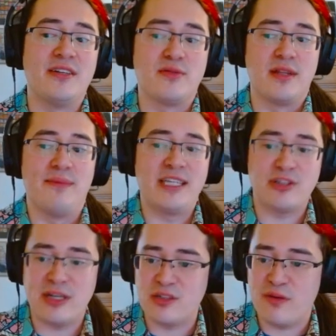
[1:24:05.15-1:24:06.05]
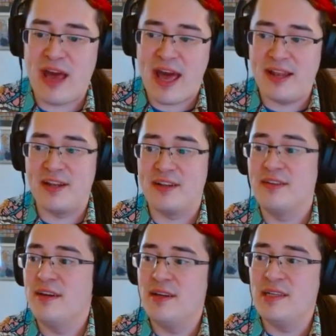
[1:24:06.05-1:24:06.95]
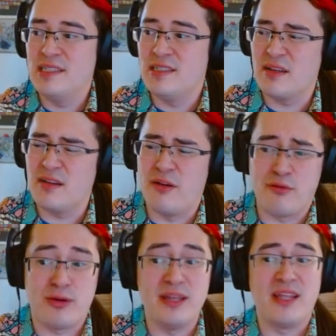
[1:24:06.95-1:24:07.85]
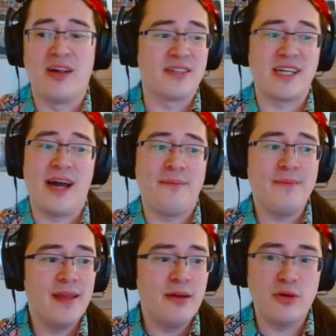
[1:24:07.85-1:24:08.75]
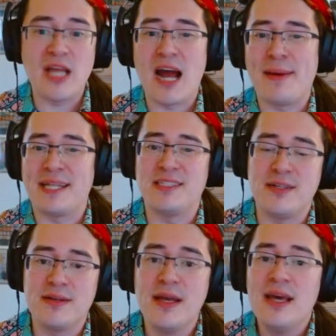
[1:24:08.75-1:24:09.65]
It's one of the best threatens we've had in a really long time. We'll talk about it soon.